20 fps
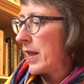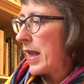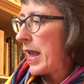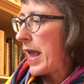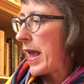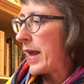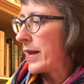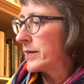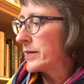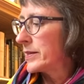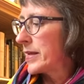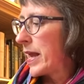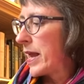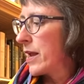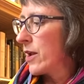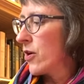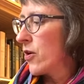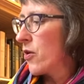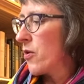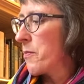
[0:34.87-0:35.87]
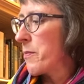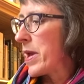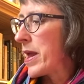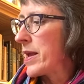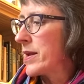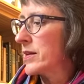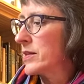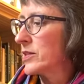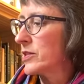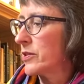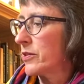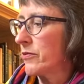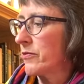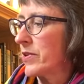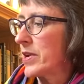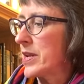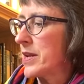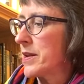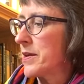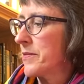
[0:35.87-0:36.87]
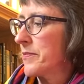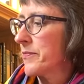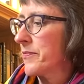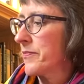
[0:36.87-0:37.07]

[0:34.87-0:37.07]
And Tango Makes Three.